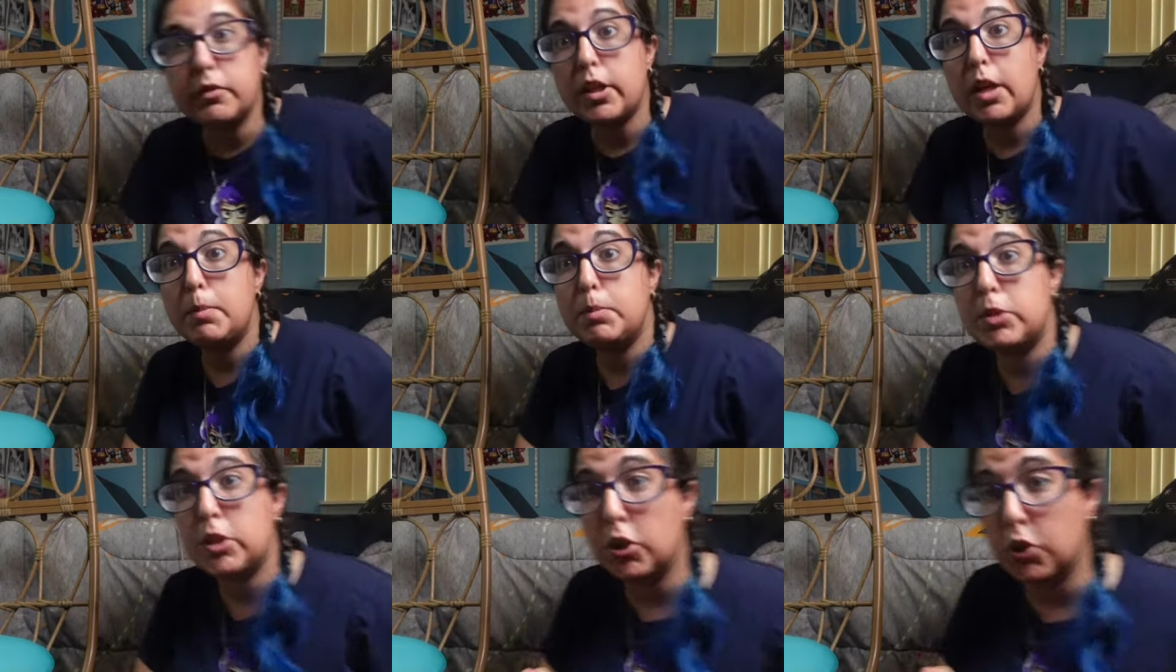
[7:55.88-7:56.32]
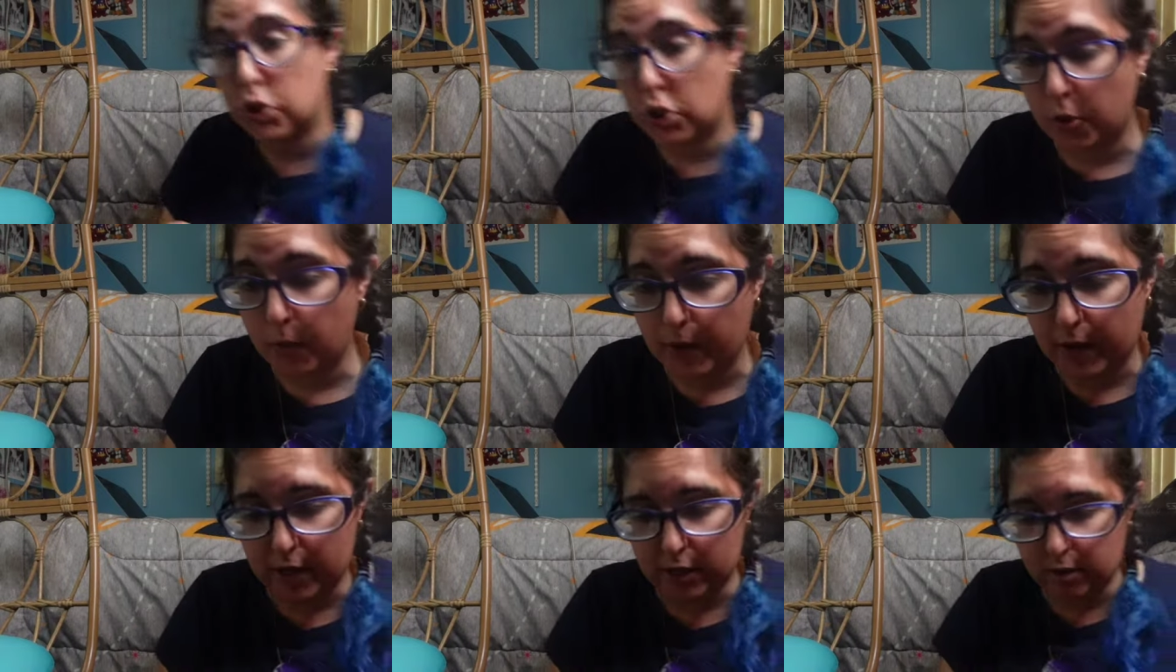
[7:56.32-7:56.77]
I'm still
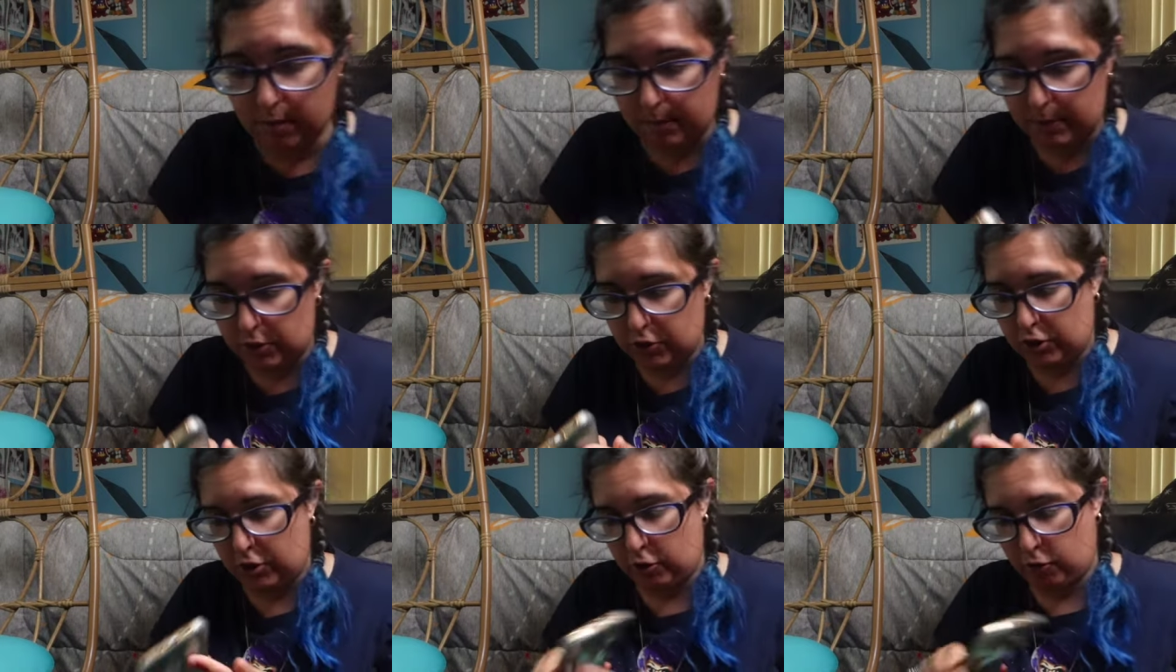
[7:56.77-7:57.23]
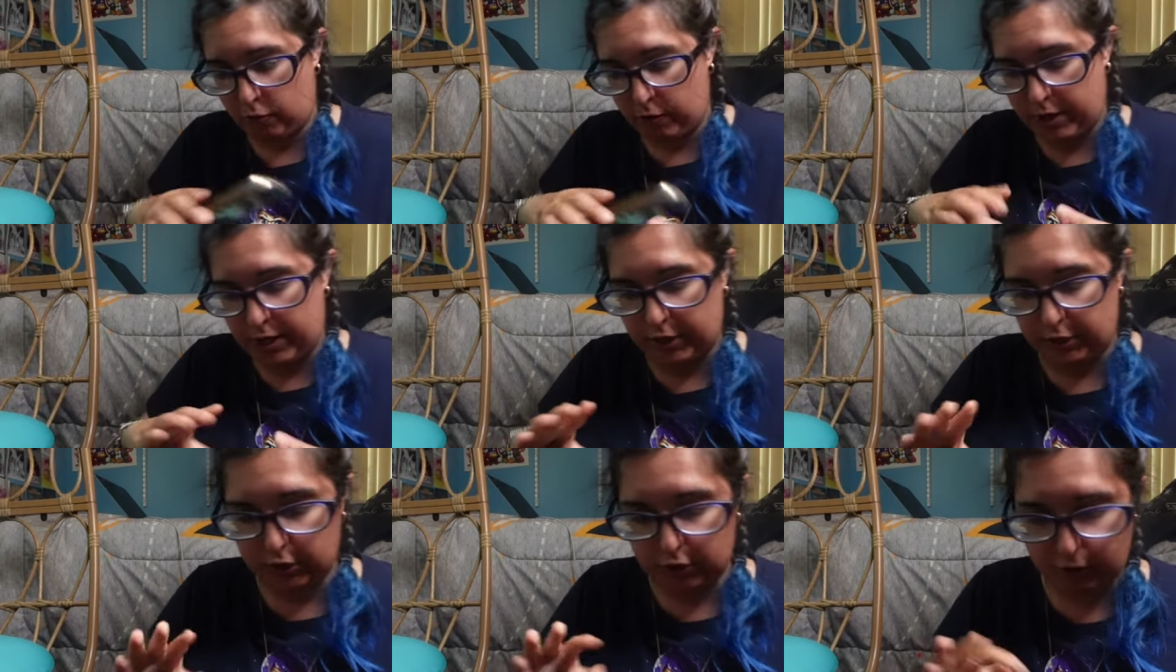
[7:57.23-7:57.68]
doing the mid-year
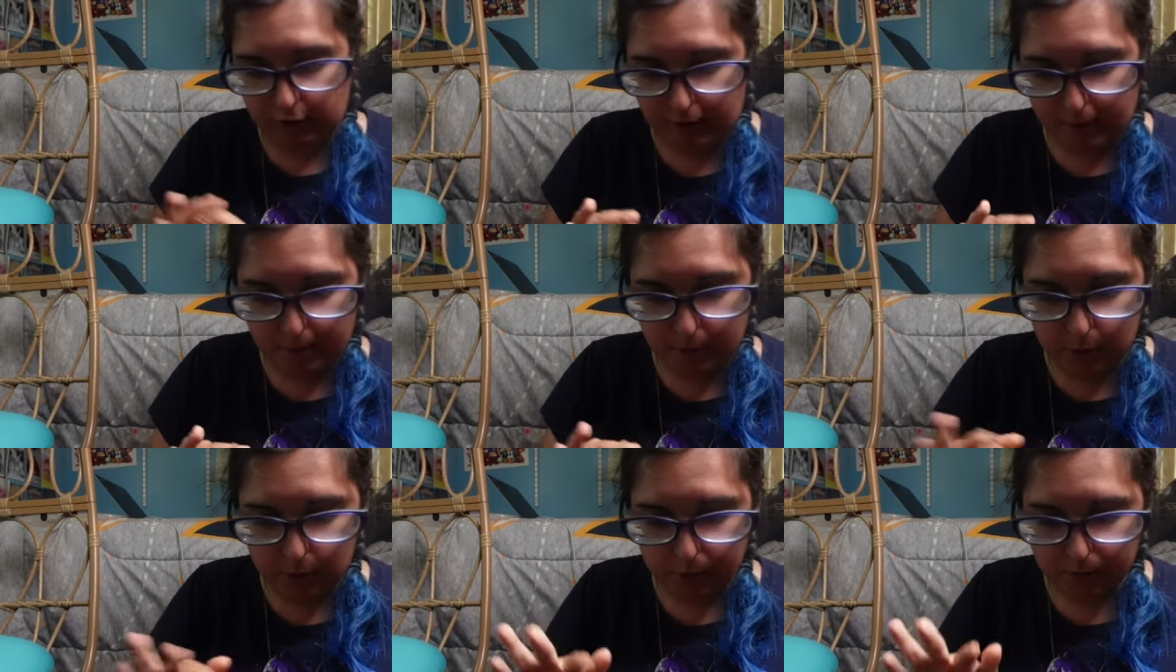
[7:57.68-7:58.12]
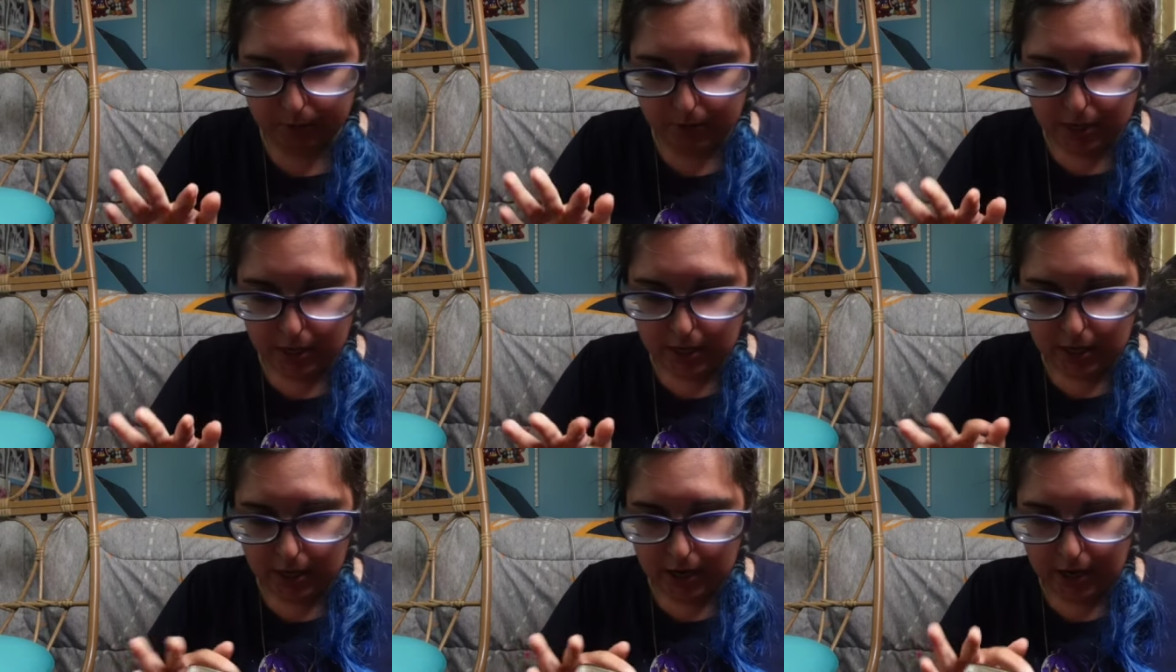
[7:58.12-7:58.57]
reading scramble,
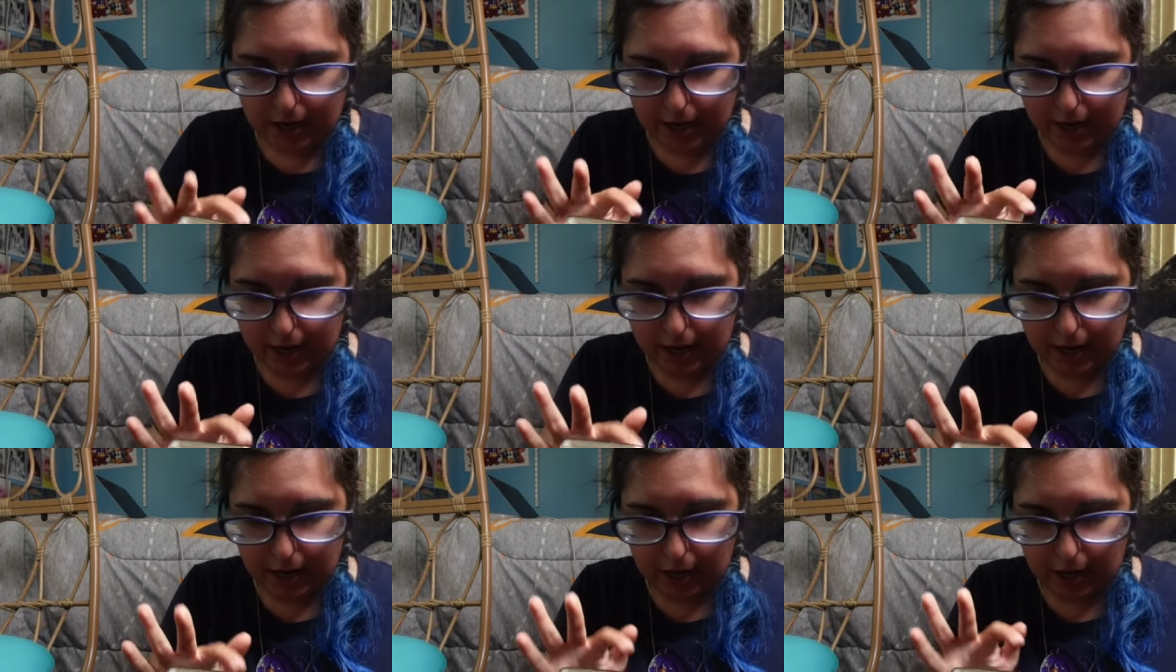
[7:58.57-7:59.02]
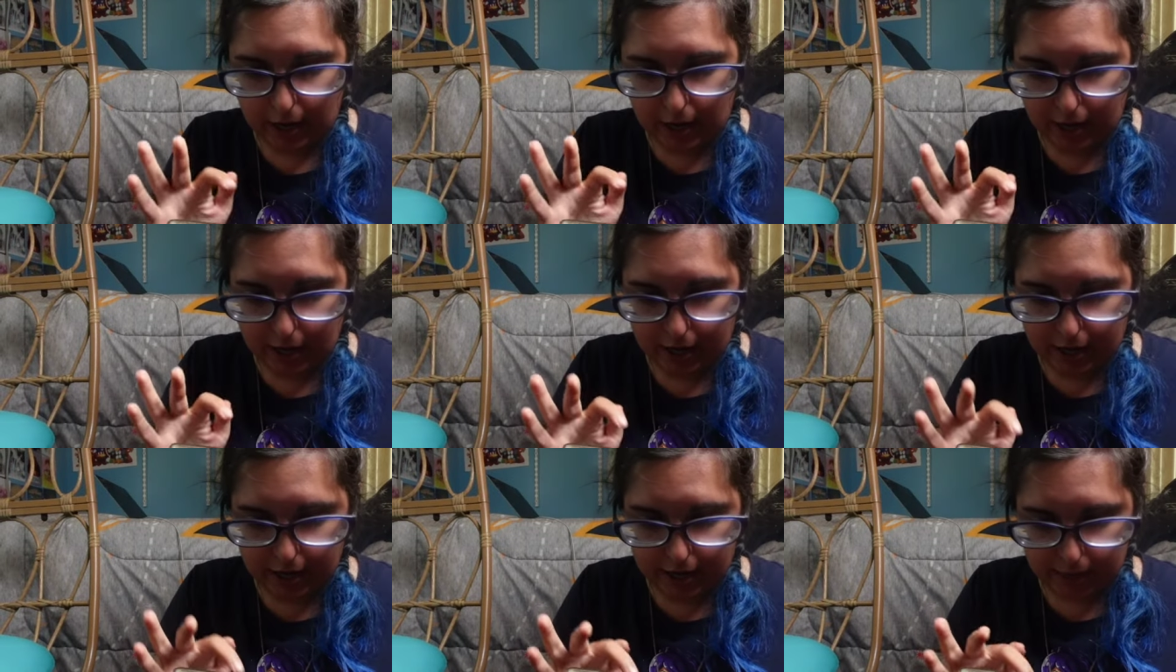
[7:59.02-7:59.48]
and
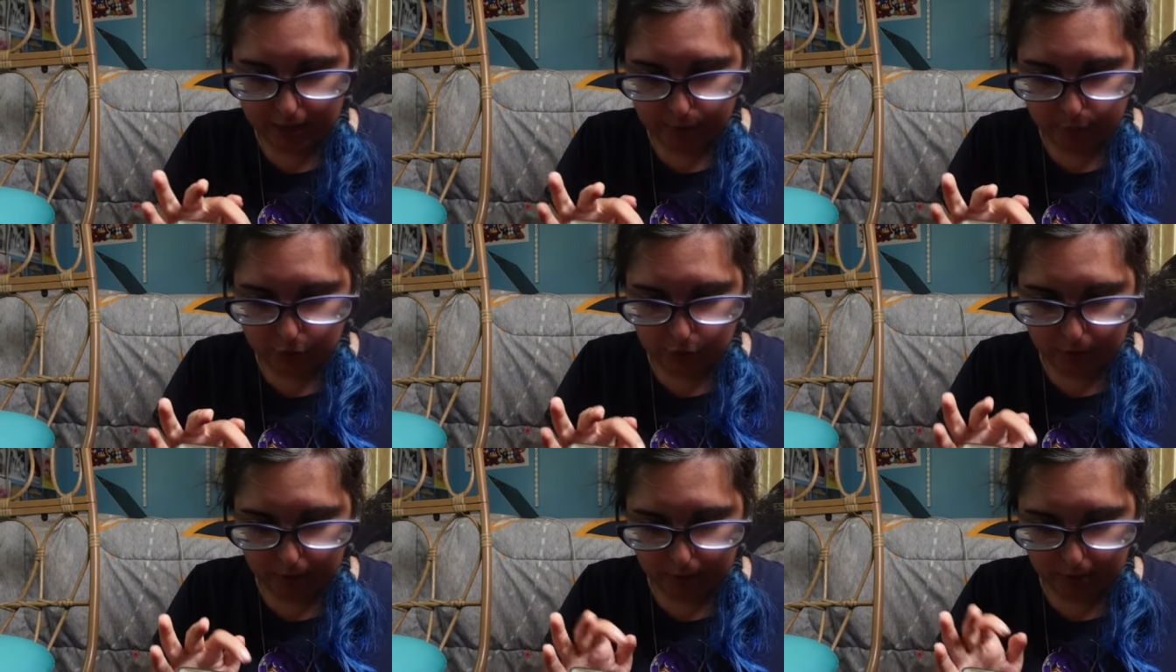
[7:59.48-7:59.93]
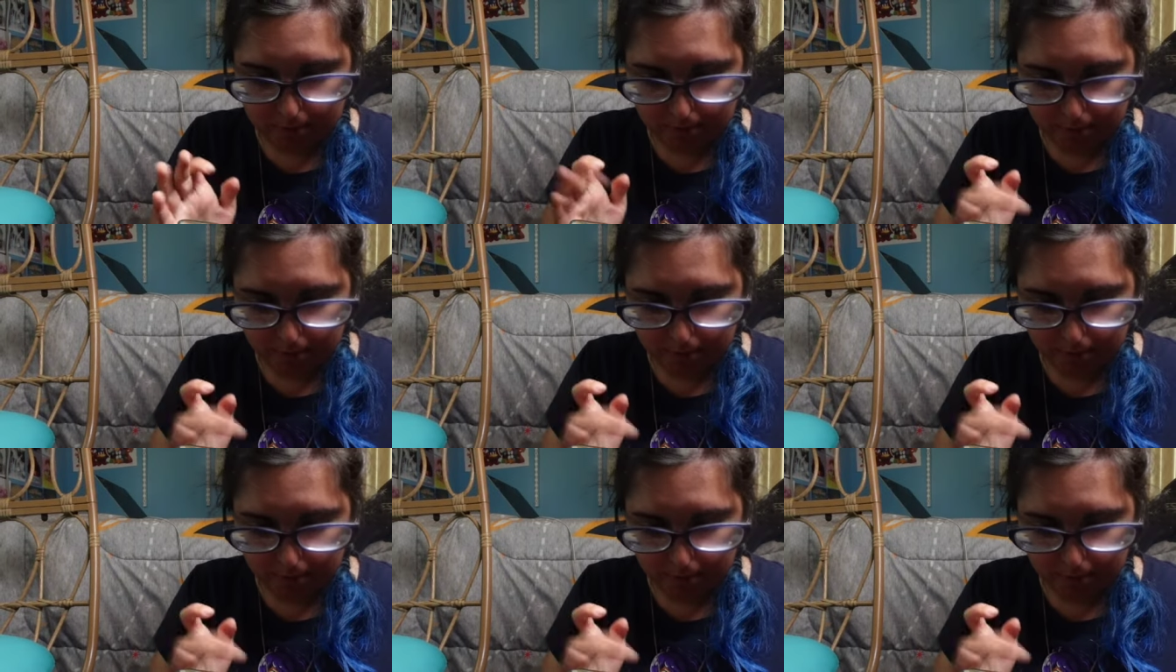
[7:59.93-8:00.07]
I am doing